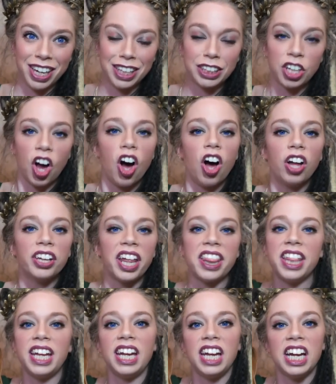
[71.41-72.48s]
it is called
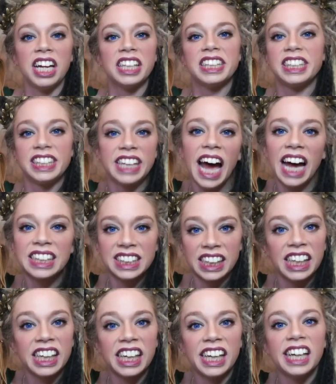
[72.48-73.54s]
the
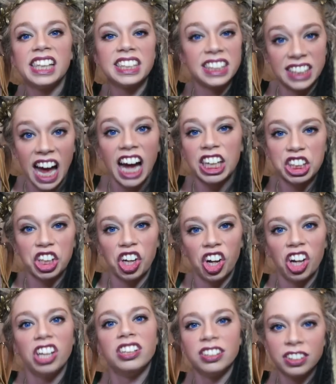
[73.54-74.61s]
Sassy
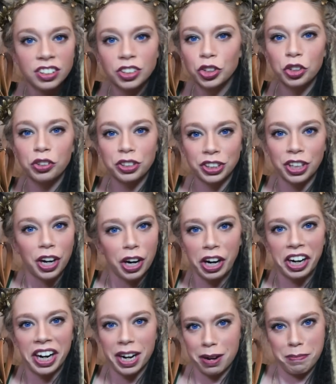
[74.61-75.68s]
Satchel True
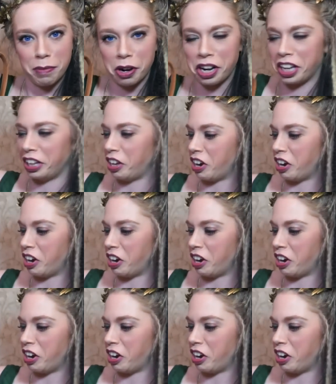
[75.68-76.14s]
story, Morning